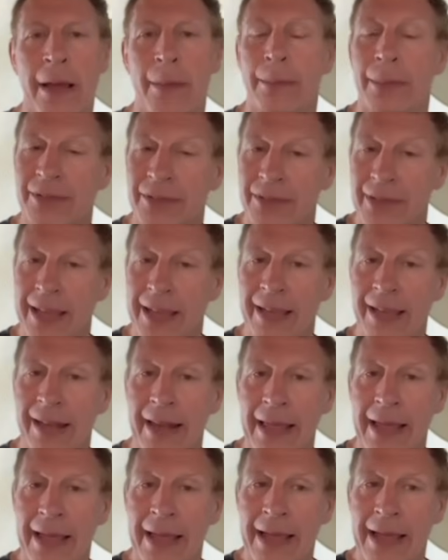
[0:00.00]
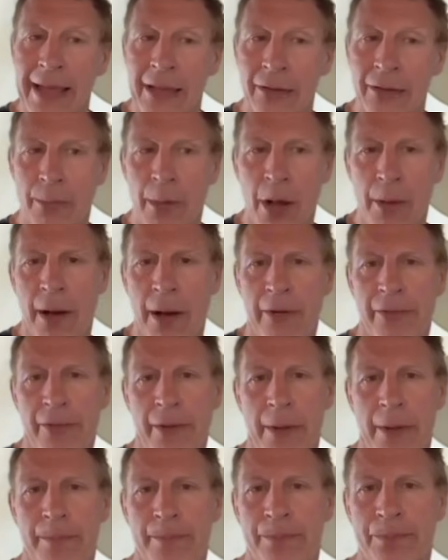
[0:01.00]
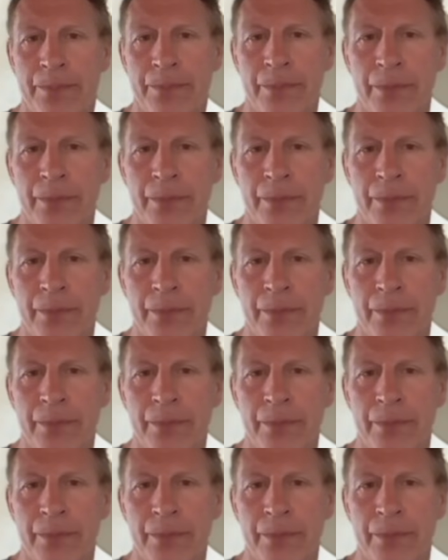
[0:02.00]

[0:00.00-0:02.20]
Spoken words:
particularly his mobile phone.